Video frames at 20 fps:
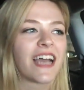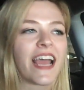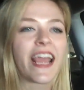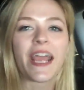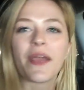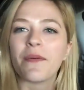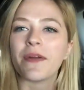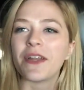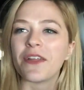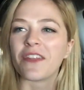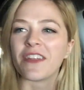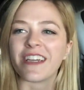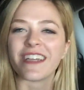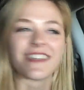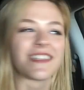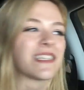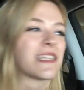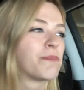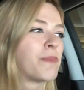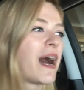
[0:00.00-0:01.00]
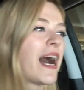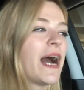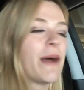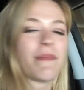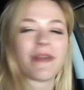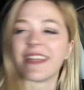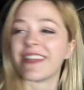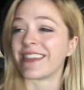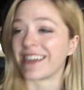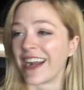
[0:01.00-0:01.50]
I hate when you think it's a
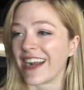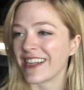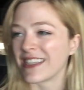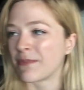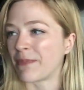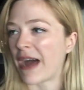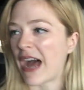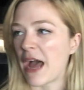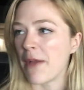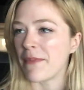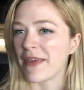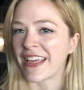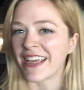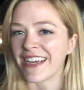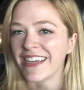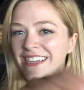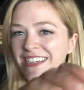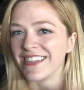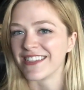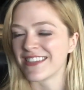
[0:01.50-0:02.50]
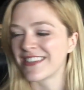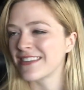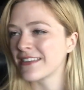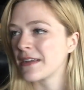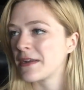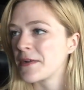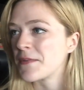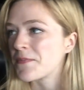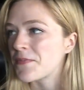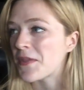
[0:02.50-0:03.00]
spot, but it's not a spot because
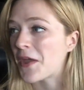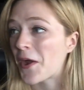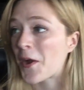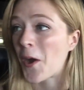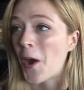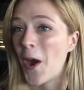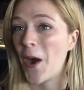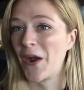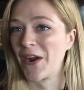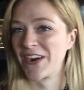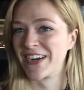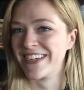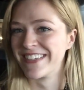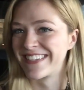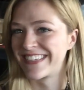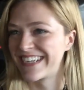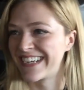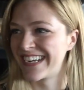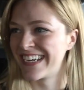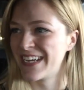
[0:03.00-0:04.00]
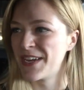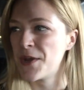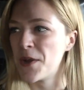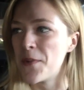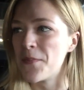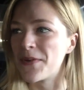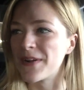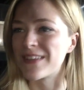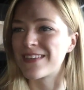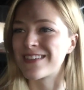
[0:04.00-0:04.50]
a car is in it,
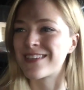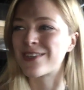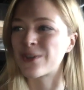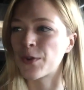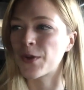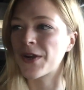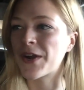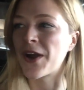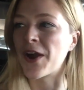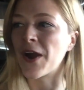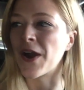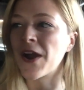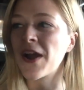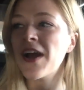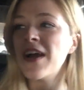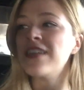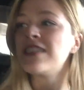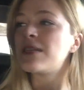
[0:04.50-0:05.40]
but it's a short car.